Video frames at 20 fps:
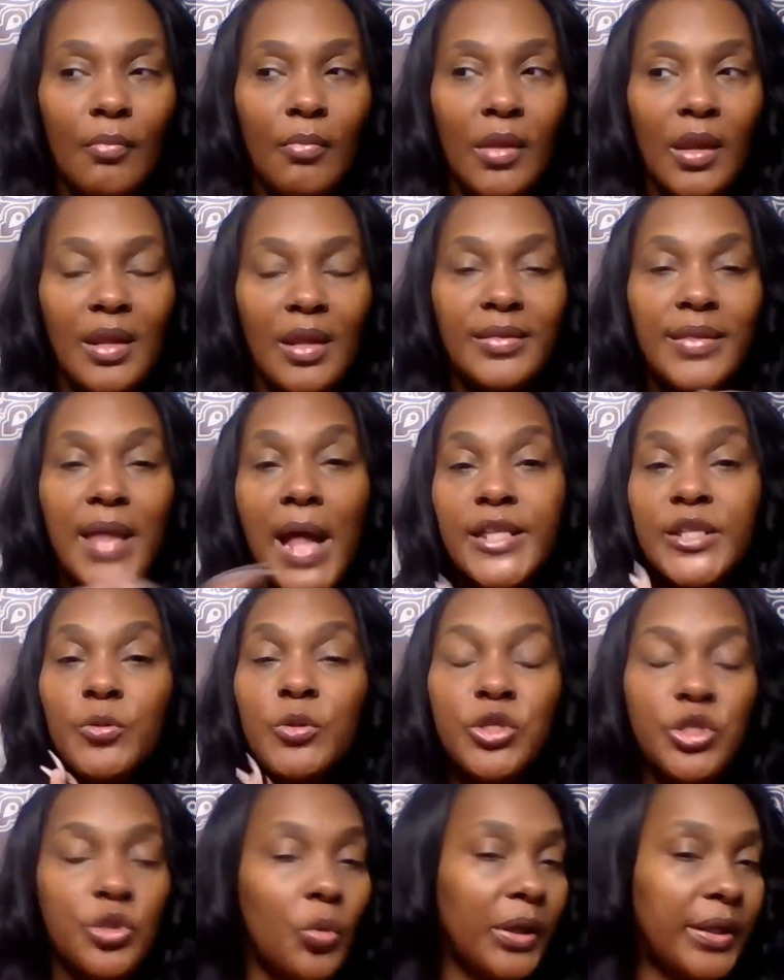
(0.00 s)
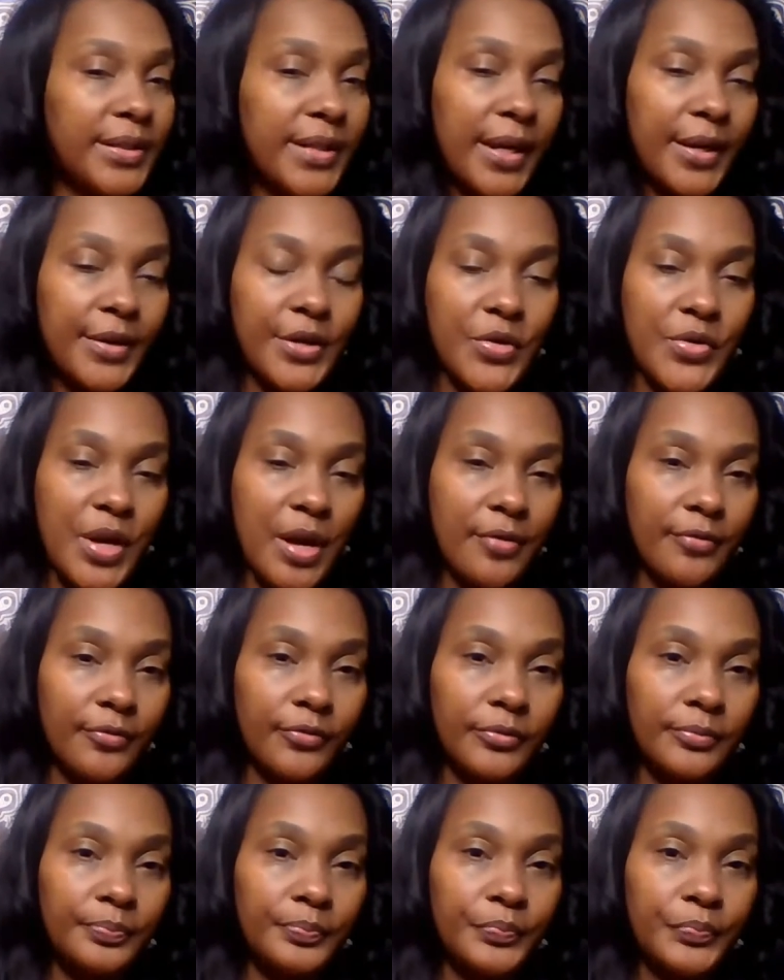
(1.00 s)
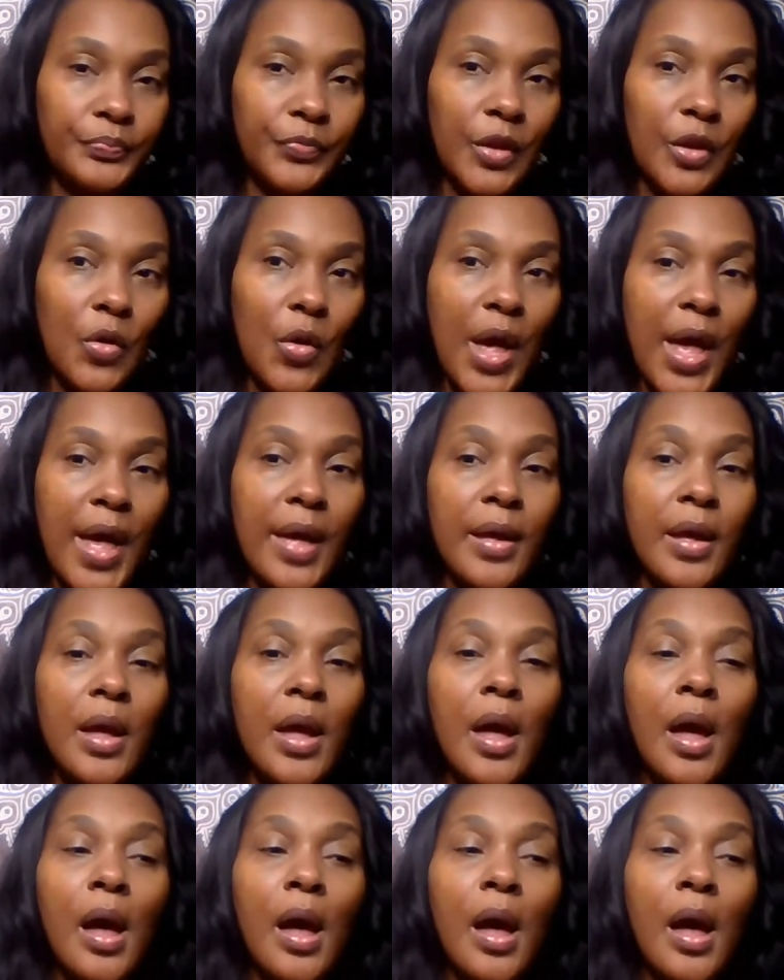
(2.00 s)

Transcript: That's what you want to take note of. Okay.